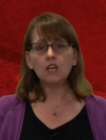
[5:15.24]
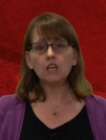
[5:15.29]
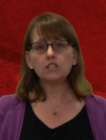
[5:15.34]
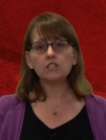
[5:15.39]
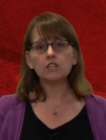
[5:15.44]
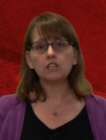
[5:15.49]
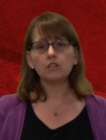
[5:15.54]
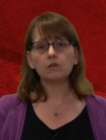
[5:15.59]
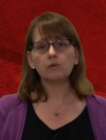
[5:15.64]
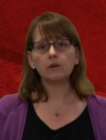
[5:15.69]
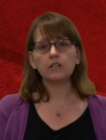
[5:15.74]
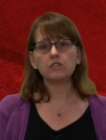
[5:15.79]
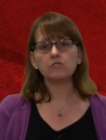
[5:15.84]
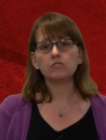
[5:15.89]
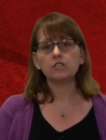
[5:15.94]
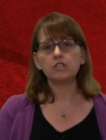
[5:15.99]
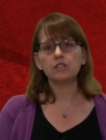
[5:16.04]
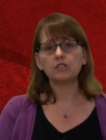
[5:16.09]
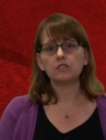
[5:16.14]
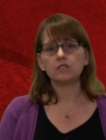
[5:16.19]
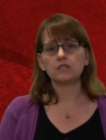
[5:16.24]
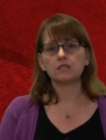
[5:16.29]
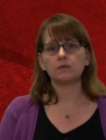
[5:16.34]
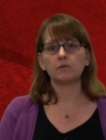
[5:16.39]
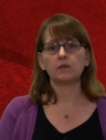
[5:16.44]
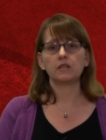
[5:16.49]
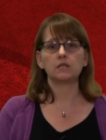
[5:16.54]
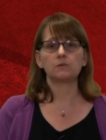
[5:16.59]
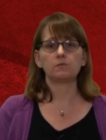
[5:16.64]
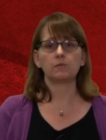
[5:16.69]
So you were introduced to some
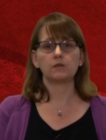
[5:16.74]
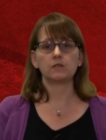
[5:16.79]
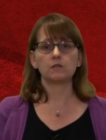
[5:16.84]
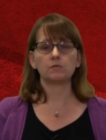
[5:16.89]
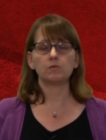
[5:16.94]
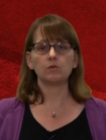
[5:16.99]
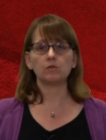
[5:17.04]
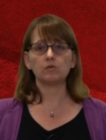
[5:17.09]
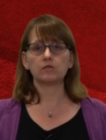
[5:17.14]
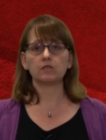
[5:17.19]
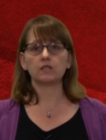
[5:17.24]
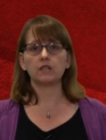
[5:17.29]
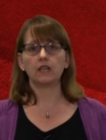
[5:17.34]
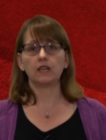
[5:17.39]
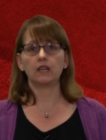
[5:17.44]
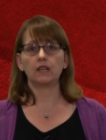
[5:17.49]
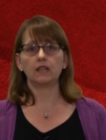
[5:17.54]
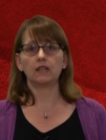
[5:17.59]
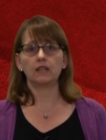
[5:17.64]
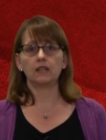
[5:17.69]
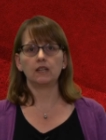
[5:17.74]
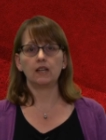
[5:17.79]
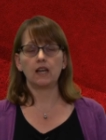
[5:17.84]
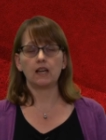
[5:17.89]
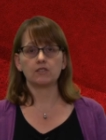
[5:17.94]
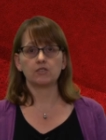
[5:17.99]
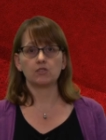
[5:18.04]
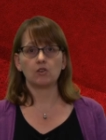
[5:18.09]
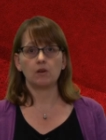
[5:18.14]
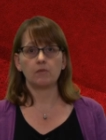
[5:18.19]
of these principles in
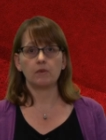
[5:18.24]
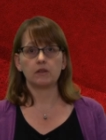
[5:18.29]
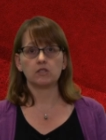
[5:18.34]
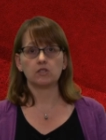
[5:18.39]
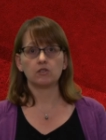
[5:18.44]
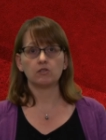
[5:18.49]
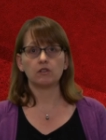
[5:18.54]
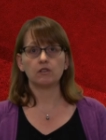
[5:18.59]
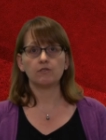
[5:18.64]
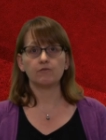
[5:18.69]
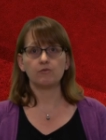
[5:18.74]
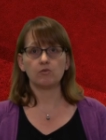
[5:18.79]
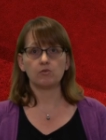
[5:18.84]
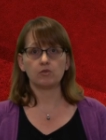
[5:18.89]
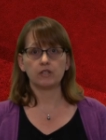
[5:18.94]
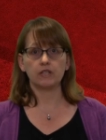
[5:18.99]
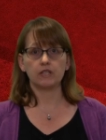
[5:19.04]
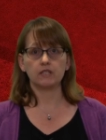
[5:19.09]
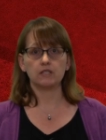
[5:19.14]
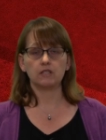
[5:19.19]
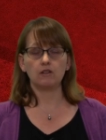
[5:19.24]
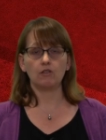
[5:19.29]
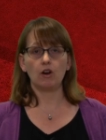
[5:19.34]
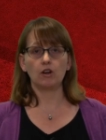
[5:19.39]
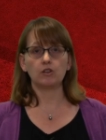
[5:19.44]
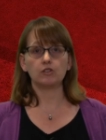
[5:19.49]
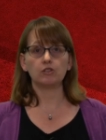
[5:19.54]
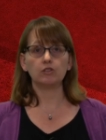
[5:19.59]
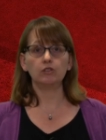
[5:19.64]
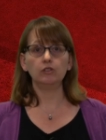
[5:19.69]
last trimester in
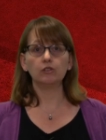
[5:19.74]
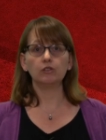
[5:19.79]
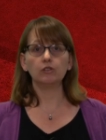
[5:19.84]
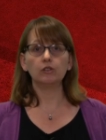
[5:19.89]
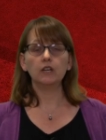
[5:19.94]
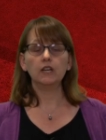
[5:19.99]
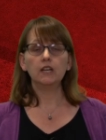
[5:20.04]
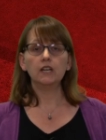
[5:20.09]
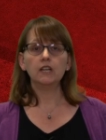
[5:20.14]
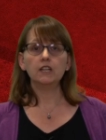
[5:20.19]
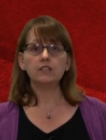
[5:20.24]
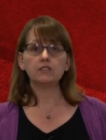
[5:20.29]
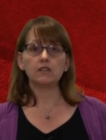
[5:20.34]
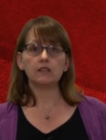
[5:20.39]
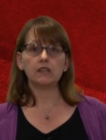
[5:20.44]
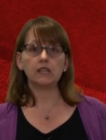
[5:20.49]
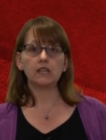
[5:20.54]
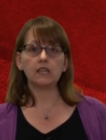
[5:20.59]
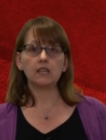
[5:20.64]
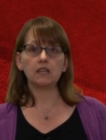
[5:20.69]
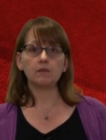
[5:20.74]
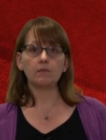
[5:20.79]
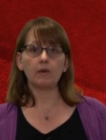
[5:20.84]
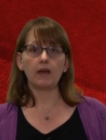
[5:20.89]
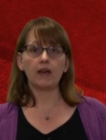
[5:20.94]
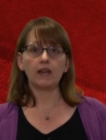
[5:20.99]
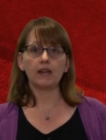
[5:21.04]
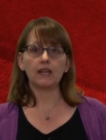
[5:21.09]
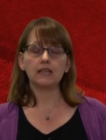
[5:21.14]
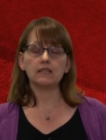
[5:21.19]
1402. So thinking
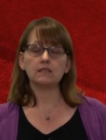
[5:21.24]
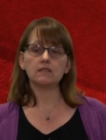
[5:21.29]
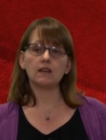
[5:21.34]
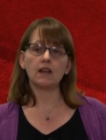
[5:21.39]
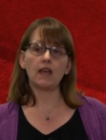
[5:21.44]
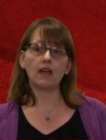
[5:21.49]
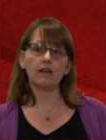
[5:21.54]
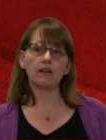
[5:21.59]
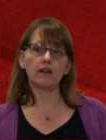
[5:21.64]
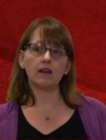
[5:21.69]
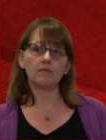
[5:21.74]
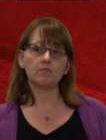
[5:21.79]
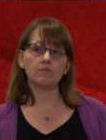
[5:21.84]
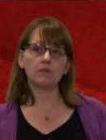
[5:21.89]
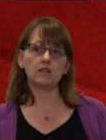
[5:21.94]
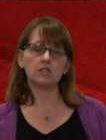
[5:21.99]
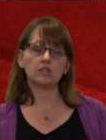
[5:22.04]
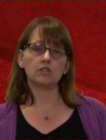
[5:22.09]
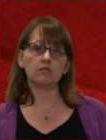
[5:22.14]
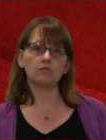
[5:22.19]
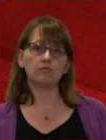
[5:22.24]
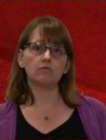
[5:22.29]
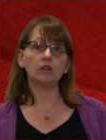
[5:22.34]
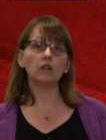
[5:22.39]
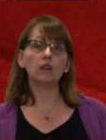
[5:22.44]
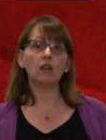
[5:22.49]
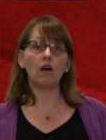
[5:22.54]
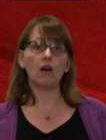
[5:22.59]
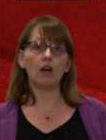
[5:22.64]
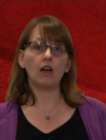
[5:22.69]
about, is an outcome measure
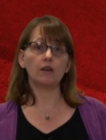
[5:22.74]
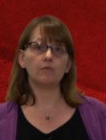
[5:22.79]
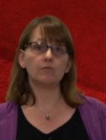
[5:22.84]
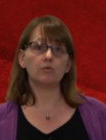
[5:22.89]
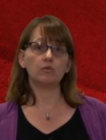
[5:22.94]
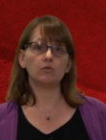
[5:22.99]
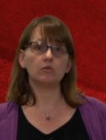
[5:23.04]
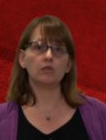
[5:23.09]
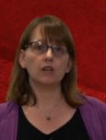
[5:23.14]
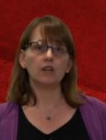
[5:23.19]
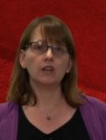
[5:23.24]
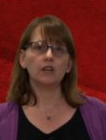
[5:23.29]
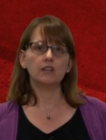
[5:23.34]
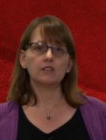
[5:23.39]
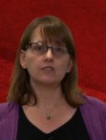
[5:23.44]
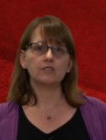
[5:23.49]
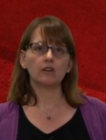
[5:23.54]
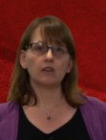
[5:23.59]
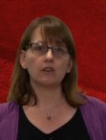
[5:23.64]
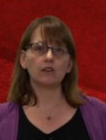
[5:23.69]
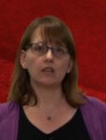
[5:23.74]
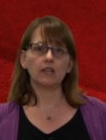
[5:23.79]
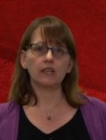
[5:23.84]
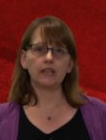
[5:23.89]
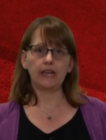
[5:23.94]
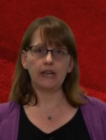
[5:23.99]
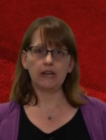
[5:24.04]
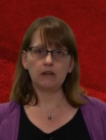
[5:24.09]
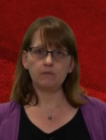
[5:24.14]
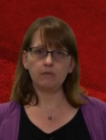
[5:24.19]
reliable? So
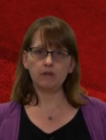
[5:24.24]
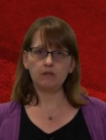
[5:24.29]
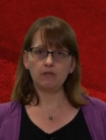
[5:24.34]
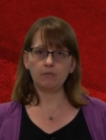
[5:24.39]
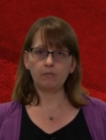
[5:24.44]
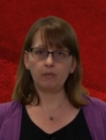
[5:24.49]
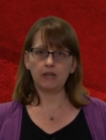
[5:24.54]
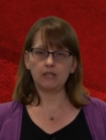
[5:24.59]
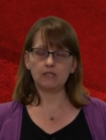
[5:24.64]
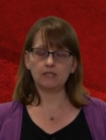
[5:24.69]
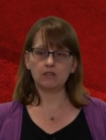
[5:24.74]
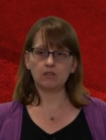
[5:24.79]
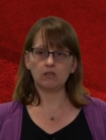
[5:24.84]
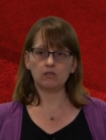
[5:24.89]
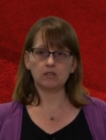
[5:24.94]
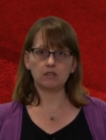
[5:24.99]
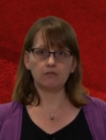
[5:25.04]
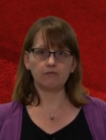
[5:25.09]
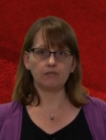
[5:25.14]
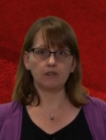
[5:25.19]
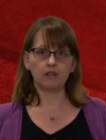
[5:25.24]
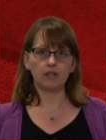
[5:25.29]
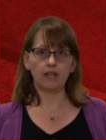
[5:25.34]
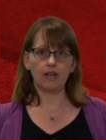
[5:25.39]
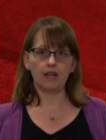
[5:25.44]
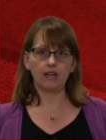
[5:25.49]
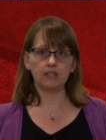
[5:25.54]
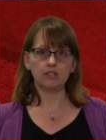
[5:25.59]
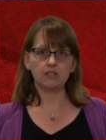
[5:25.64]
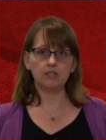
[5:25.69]
can it be repeated on different
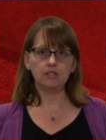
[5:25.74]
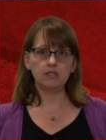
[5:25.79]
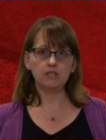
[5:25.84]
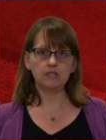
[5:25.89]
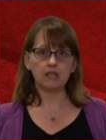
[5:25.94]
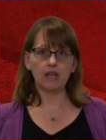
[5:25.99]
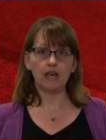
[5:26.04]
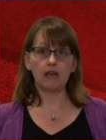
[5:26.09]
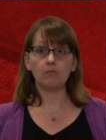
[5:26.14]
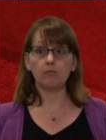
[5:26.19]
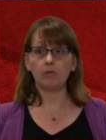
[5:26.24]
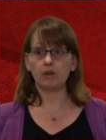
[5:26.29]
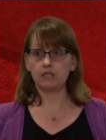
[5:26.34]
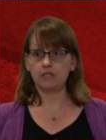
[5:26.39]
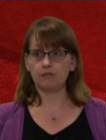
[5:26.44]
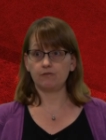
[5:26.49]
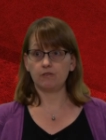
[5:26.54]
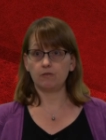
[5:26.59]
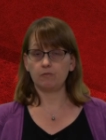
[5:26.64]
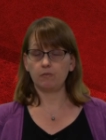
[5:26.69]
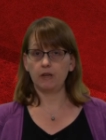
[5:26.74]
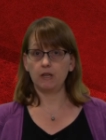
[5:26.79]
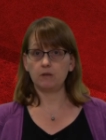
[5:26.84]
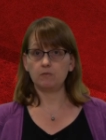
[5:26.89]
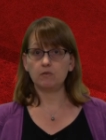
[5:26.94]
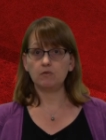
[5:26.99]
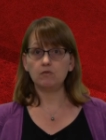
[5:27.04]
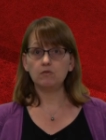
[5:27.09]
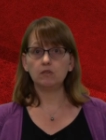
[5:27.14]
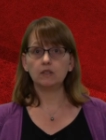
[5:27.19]
occasions and by different
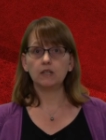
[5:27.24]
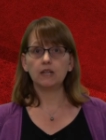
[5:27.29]
people?